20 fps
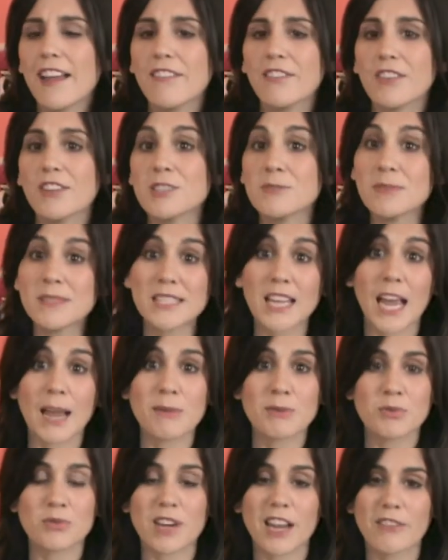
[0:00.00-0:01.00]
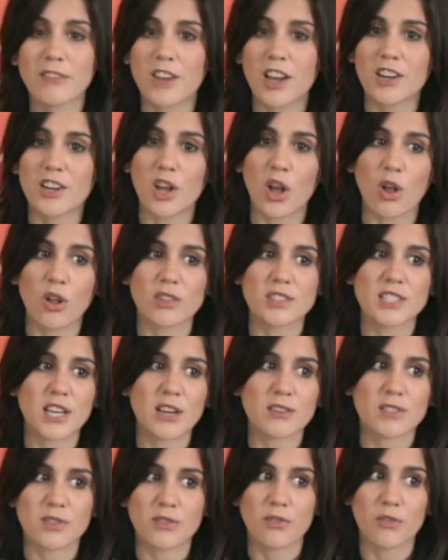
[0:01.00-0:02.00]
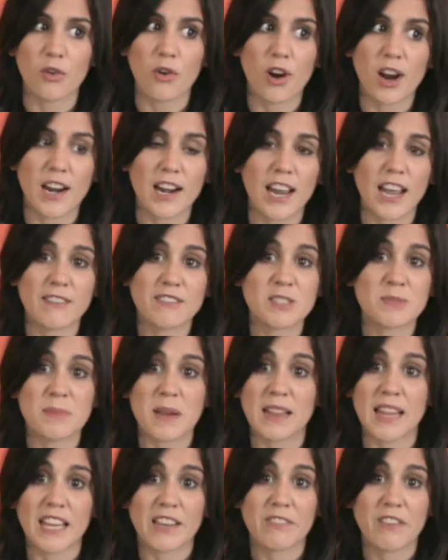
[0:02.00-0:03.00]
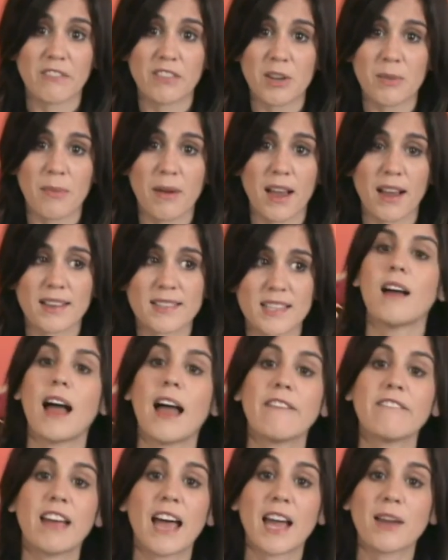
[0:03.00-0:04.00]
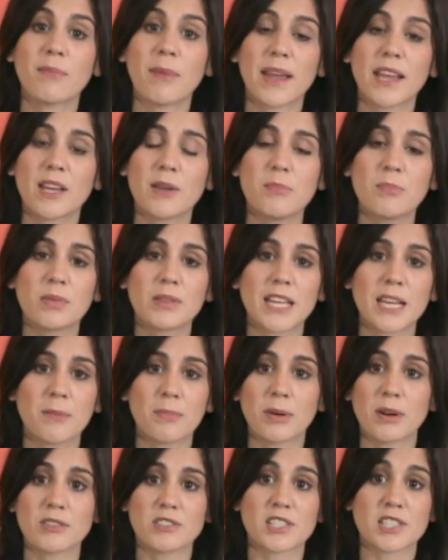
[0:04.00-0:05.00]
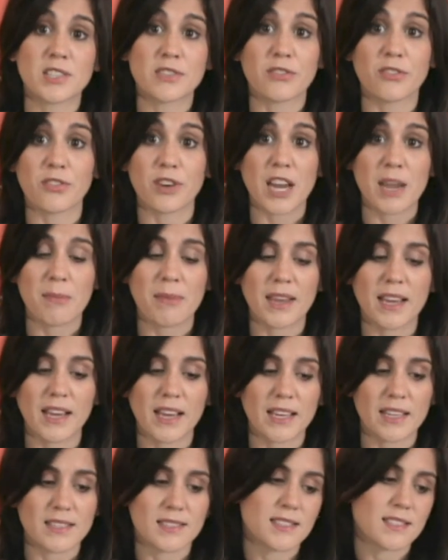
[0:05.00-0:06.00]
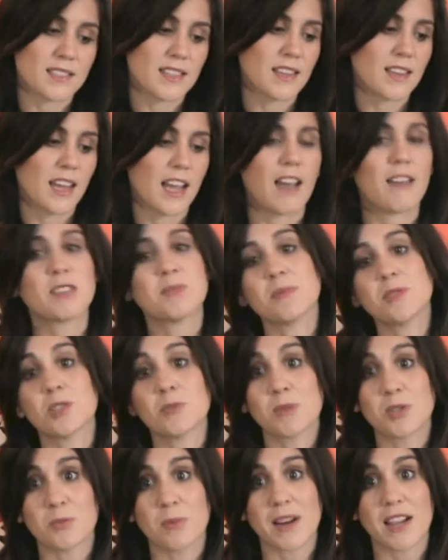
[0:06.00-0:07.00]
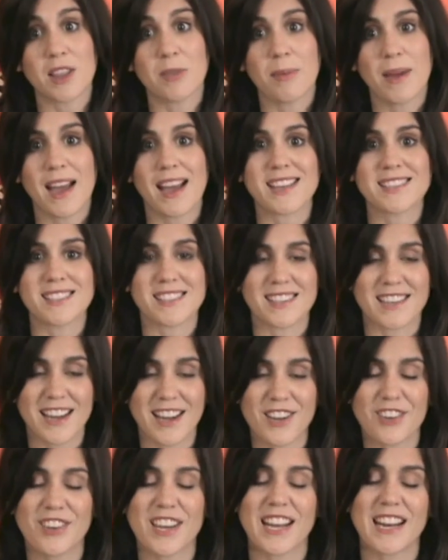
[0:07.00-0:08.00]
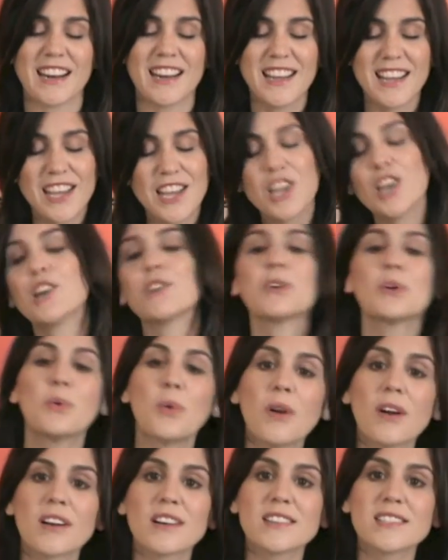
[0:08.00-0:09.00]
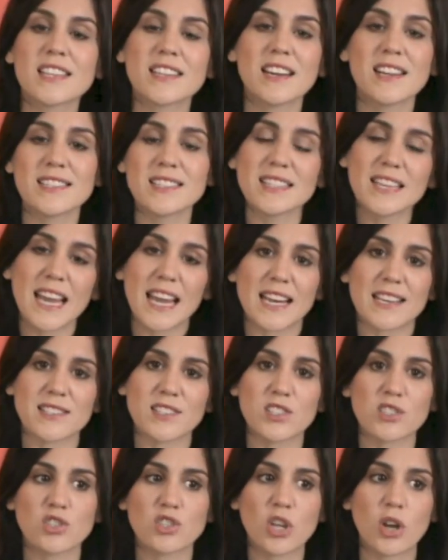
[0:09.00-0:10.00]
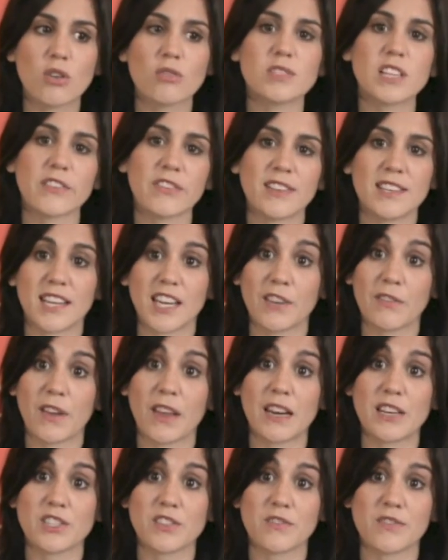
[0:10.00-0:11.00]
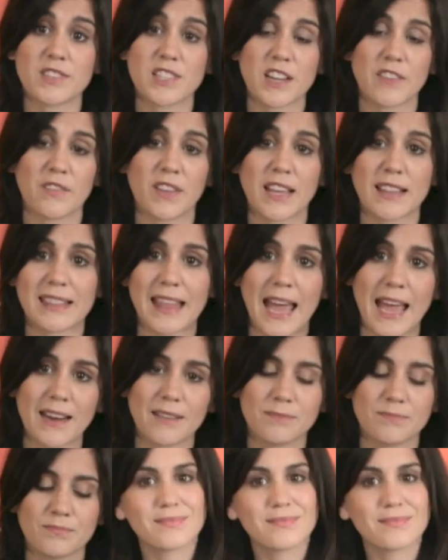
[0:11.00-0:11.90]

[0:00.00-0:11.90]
there's been times when I've gone to Ulta or Sephora and I've spent like 50 bucks. I've had my complete purchase free because I spent so much money in the past, and now you get your rewards, and it's nice. So definitely take advantage of stuff like that.